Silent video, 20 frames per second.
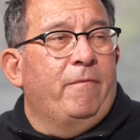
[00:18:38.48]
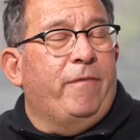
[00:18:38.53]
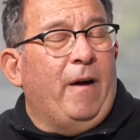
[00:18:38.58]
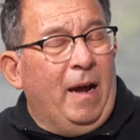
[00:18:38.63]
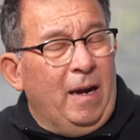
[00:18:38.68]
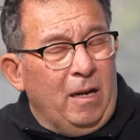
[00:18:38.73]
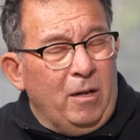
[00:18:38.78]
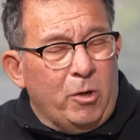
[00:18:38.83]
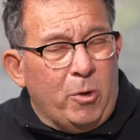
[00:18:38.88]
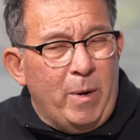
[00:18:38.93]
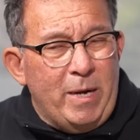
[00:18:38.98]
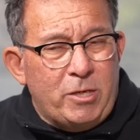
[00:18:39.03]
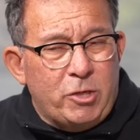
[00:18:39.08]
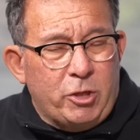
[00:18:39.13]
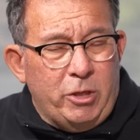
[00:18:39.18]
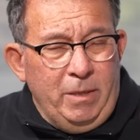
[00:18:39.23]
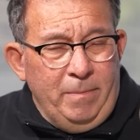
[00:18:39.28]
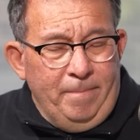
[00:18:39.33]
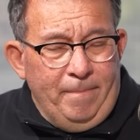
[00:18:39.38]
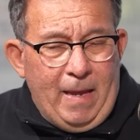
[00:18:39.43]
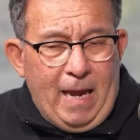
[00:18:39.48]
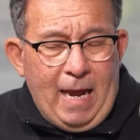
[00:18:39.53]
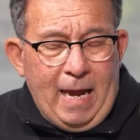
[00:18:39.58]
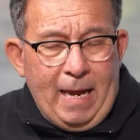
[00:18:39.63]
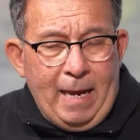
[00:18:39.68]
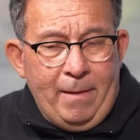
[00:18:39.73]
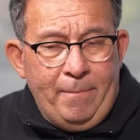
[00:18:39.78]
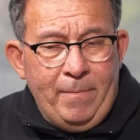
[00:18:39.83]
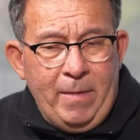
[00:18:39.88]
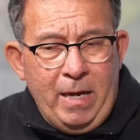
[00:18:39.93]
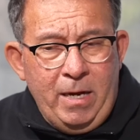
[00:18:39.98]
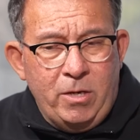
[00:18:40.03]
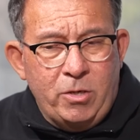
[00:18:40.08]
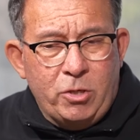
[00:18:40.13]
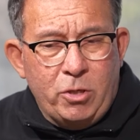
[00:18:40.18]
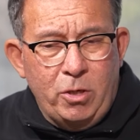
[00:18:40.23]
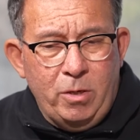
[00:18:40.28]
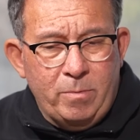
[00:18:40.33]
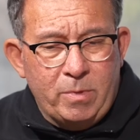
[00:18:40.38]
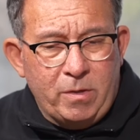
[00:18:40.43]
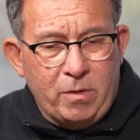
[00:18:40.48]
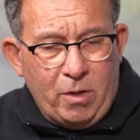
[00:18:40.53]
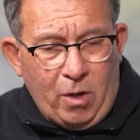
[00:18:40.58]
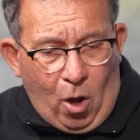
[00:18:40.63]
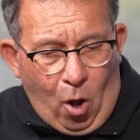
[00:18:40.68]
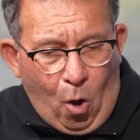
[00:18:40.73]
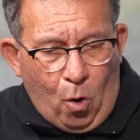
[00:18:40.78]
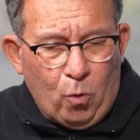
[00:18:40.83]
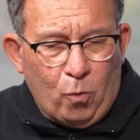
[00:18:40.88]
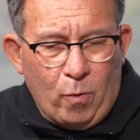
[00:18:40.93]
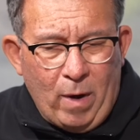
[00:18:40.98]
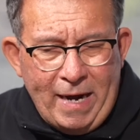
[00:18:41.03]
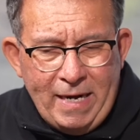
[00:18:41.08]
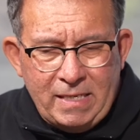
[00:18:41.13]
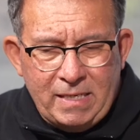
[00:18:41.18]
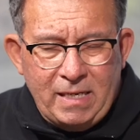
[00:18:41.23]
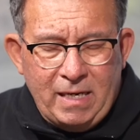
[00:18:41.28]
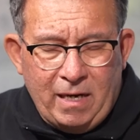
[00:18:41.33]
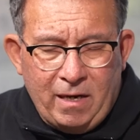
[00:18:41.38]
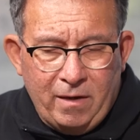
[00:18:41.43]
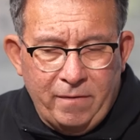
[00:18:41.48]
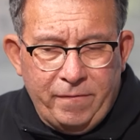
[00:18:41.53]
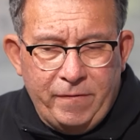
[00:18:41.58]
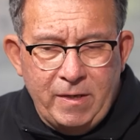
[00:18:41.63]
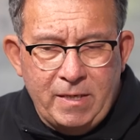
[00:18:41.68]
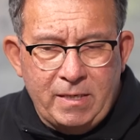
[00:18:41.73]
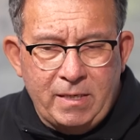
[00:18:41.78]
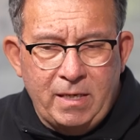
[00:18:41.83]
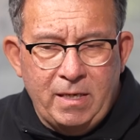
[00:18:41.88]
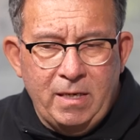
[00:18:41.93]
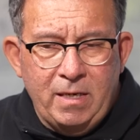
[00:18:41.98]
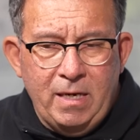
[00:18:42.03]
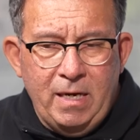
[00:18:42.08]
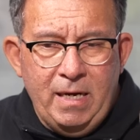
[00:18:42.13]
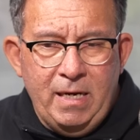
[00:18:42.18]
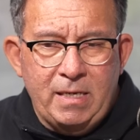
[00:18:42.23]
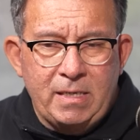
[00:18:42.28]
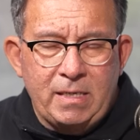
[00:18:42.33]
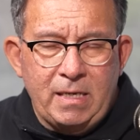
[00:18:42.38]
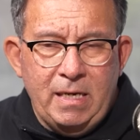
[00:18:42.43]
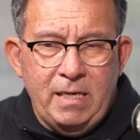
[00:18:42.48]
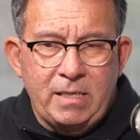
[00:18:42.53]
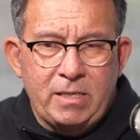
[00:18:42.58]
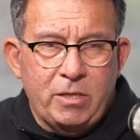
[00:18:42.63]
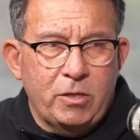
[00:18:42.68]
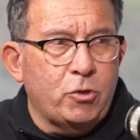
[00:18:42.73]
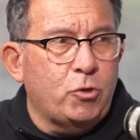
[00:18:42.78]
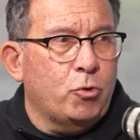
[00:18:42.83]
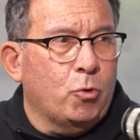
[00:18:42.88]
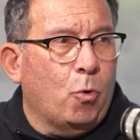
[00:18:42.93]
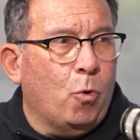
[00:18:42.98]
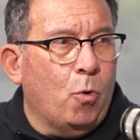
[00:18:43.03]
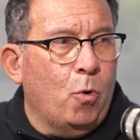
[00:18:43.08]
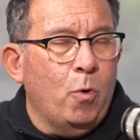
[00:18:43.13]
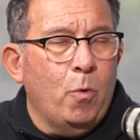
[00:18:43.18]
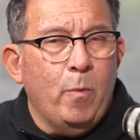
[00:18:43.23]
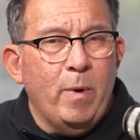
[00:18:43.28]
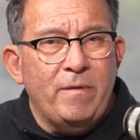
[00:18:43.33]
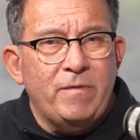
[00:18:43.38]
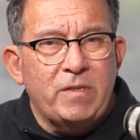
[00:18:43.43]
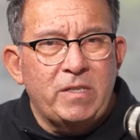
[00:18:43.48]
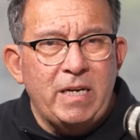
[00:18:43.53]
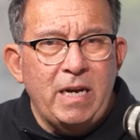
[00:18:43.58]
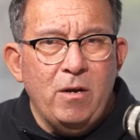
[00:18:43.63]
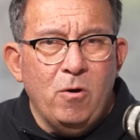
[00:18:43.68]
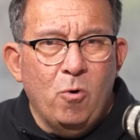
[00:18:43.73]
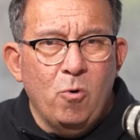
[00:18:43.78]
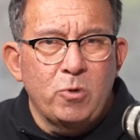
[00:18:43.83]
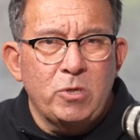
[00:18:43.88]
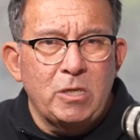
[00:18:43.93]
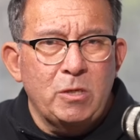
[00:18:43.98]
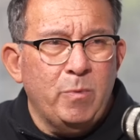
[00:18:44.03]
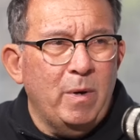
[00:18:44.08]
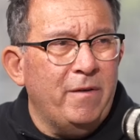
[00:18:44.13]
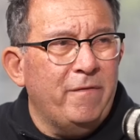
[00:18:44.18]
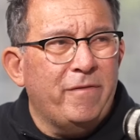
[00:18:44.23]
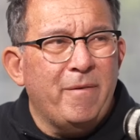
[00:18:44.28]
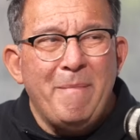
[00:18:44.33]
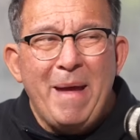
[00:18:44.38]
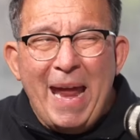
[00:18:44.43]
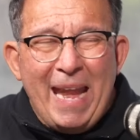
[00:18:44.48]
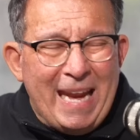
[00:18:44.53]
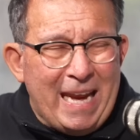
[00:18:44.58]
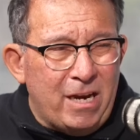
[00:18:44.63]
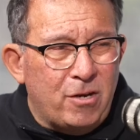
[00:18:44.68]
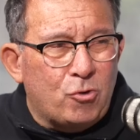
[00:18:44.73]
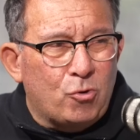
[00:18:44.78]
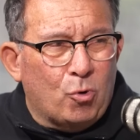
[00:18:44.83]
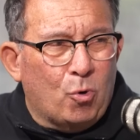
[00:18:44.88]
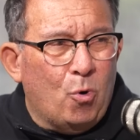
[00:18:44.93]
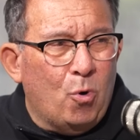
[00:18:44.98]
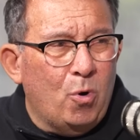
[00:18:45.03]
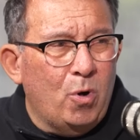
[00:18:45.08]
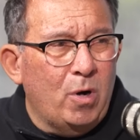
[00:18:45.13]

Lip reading: Final question, in terms of the whole race and how it fits in, is the draw. We've seen horses win from any draw.